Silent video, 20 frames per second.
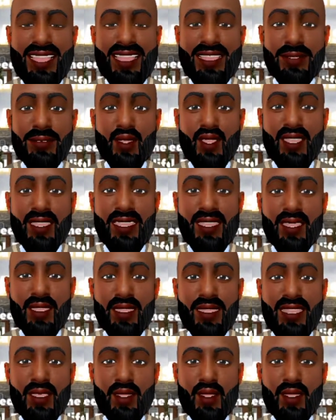so that you
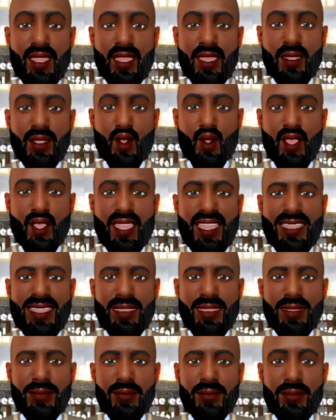could become
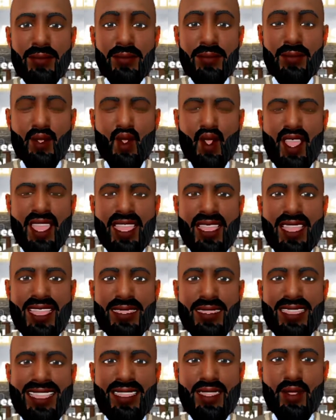rich. Why I'm
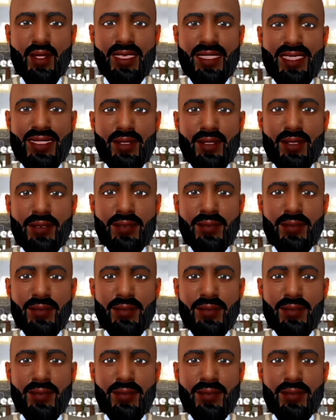not rich?